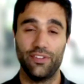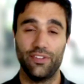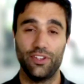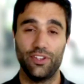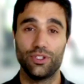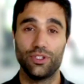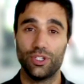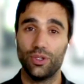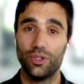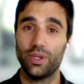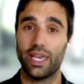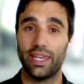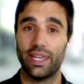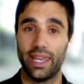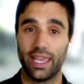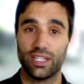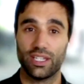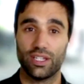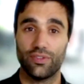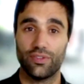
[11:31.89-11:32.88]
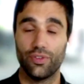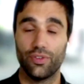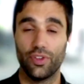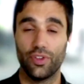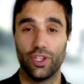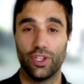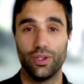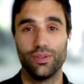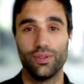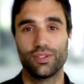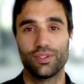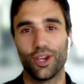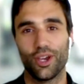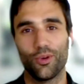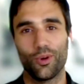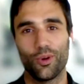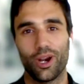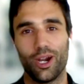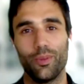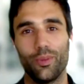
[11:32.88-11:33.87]
And if you do get negative reviews,
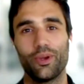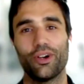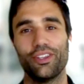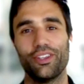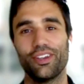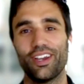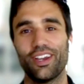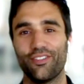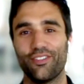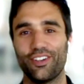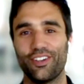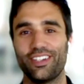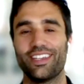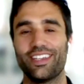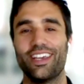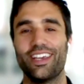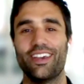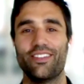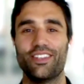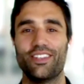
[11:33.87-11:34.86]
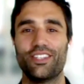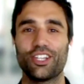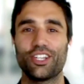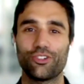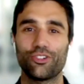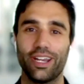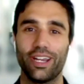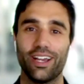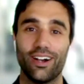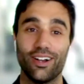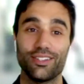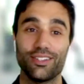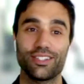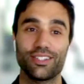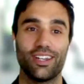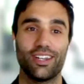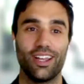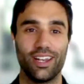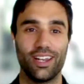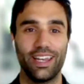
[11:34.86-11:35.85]
don't worry, we've got you covered. There's a great
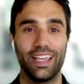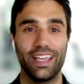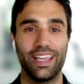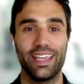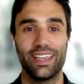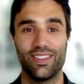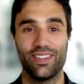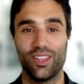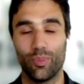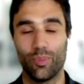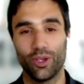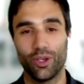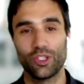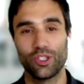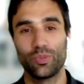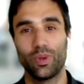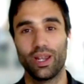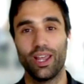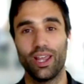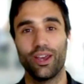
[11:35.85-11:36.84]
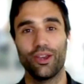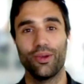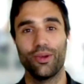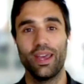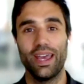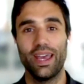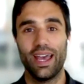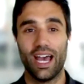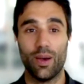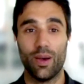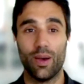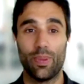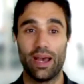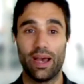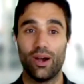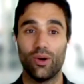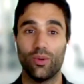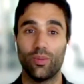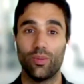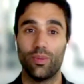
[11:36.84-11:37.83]
article I'll link in the post below
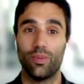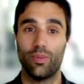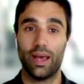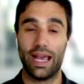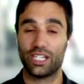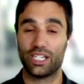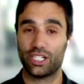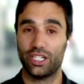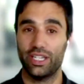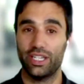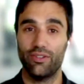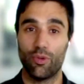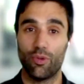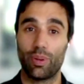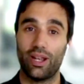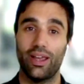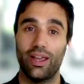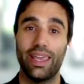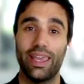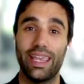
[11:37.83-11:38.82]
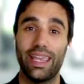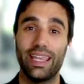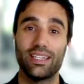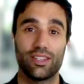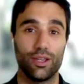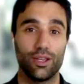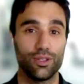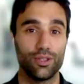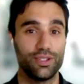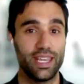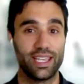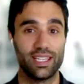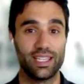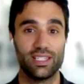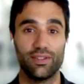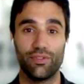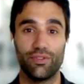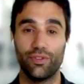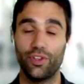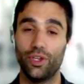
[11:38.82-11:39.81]
about actually replying to those
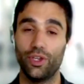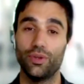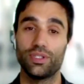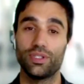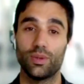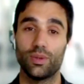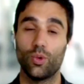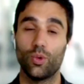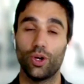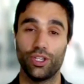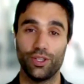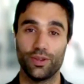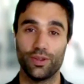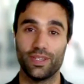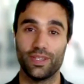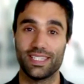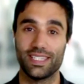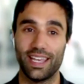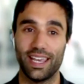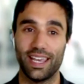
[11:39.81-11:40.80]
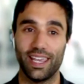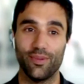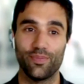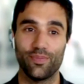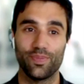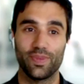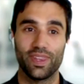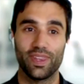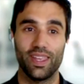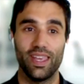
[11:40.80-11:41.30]
negative reviews and what you can say.